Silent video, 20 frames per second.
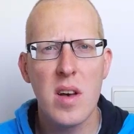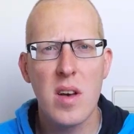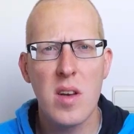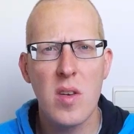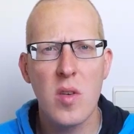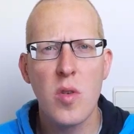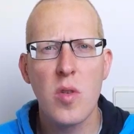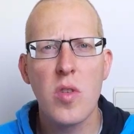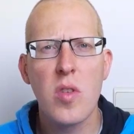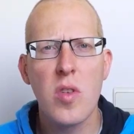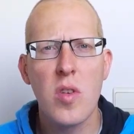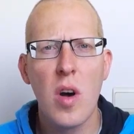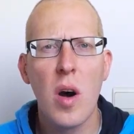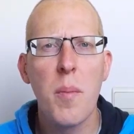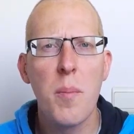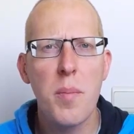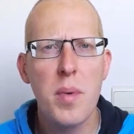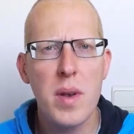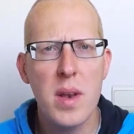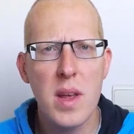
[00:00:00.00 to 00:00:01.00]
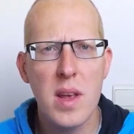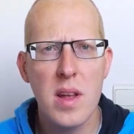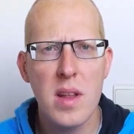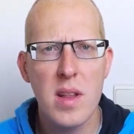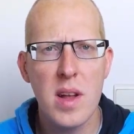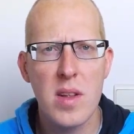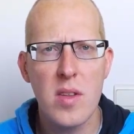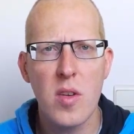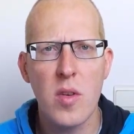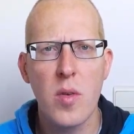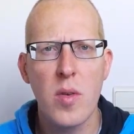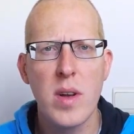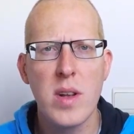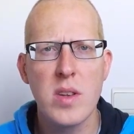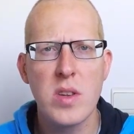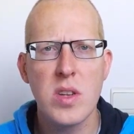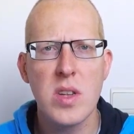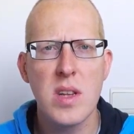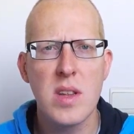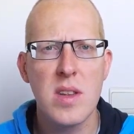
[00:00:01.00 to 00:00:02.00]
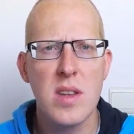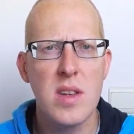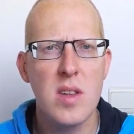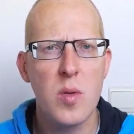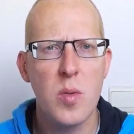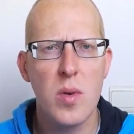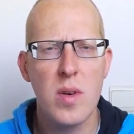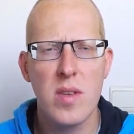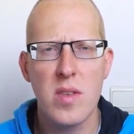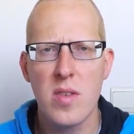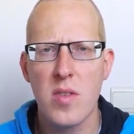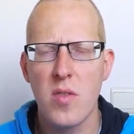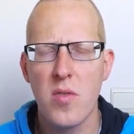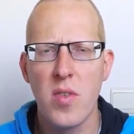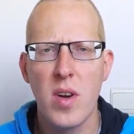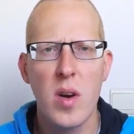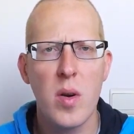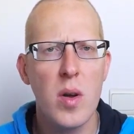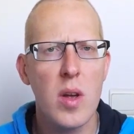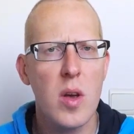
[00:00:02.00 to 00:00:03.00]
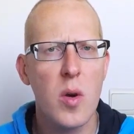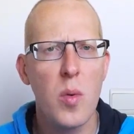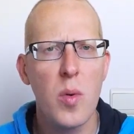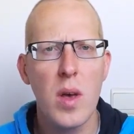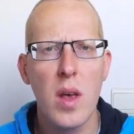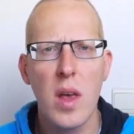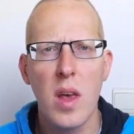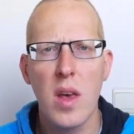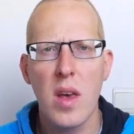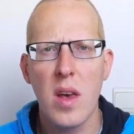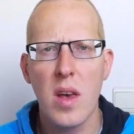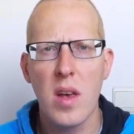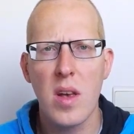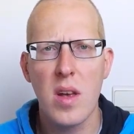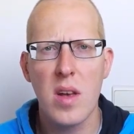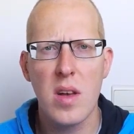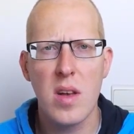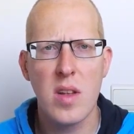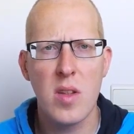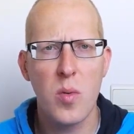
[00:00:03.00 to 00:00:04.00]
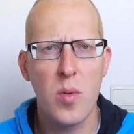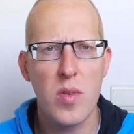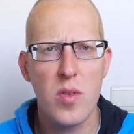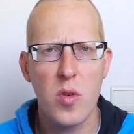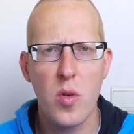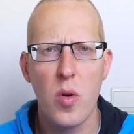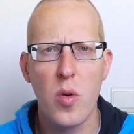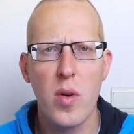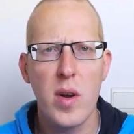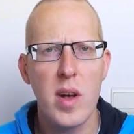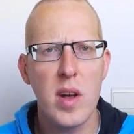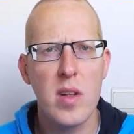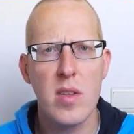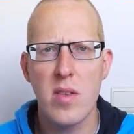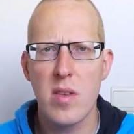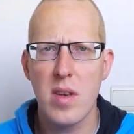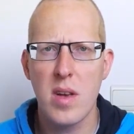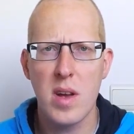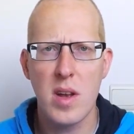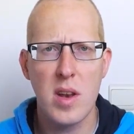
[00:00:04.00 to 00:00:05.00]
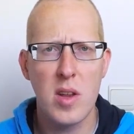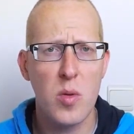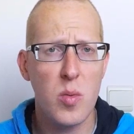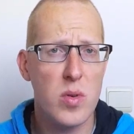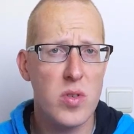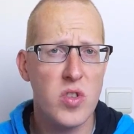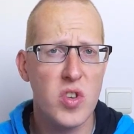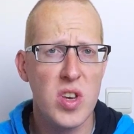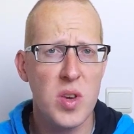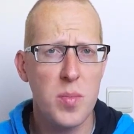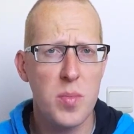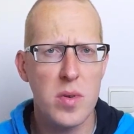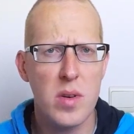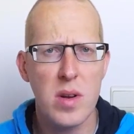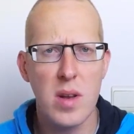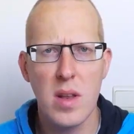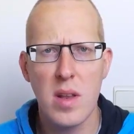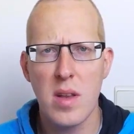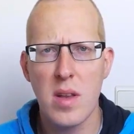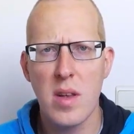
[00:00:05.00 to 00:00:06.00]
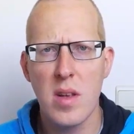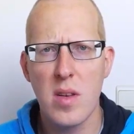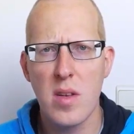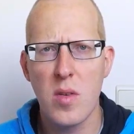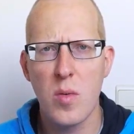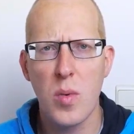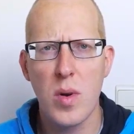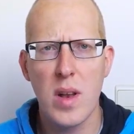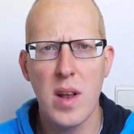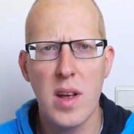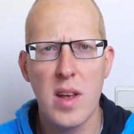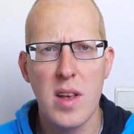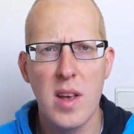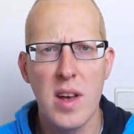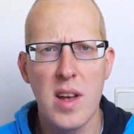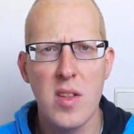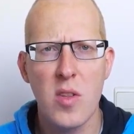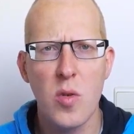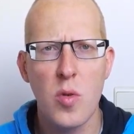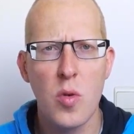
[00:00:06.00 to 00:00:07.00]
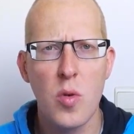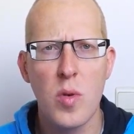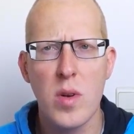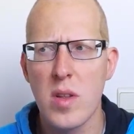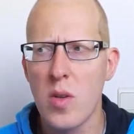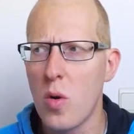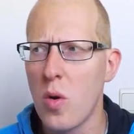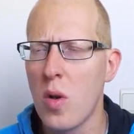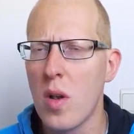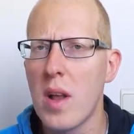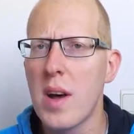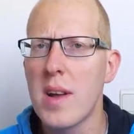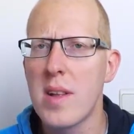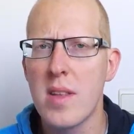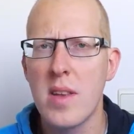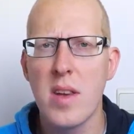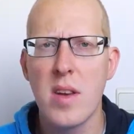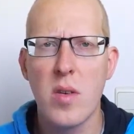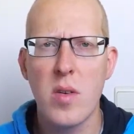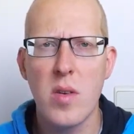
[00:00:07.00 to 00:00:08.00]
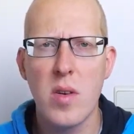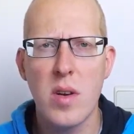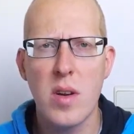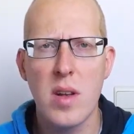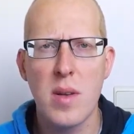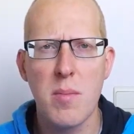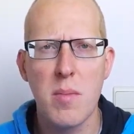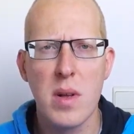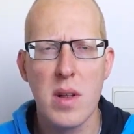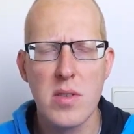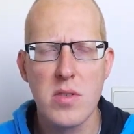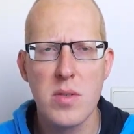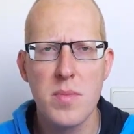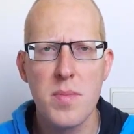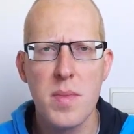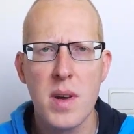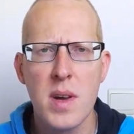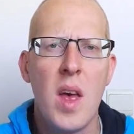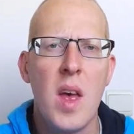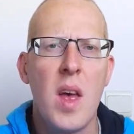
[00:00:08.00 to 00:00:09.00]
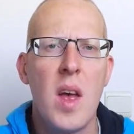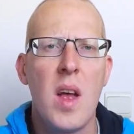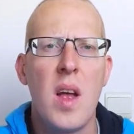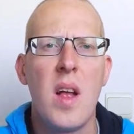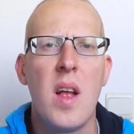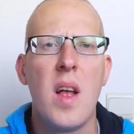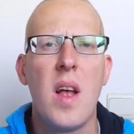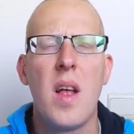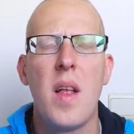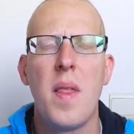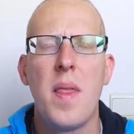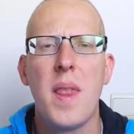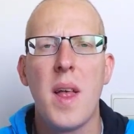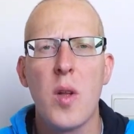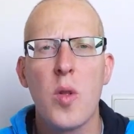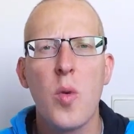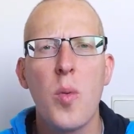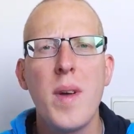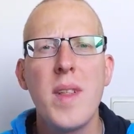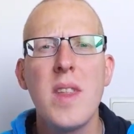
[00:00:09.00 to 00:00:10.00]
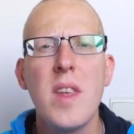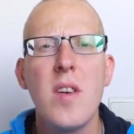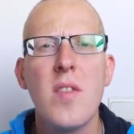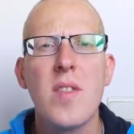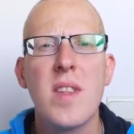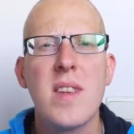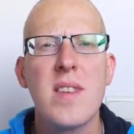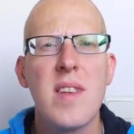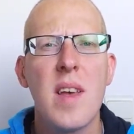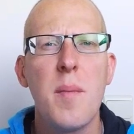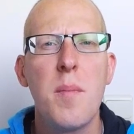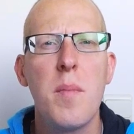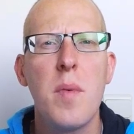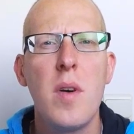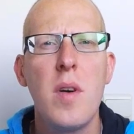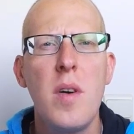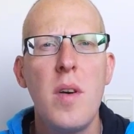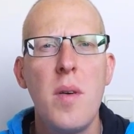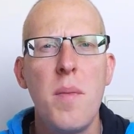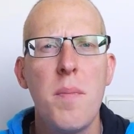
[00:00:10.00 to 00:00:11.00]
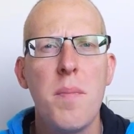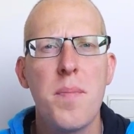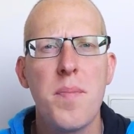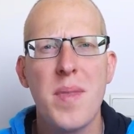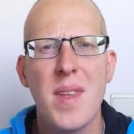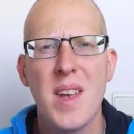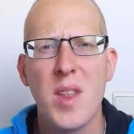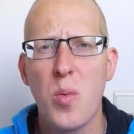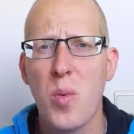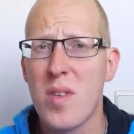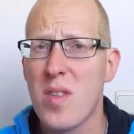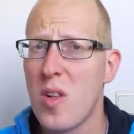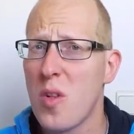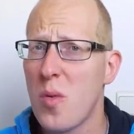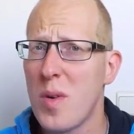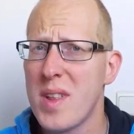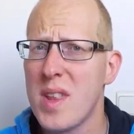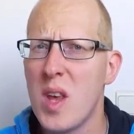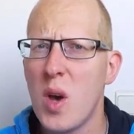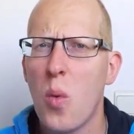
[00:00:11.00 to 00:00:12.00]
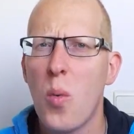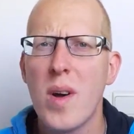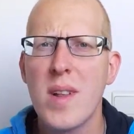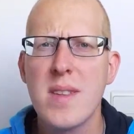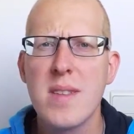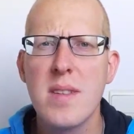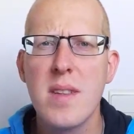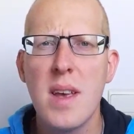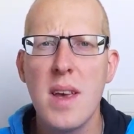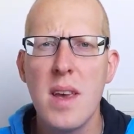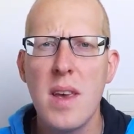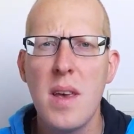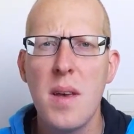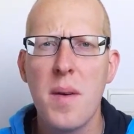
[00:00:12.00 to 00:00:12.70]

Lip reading: good company that arranged it. It was very quick, it was correct, and it was cheaper than when I had to do it online here in Belgium. Now, 20th of December, it was already a Wednesday.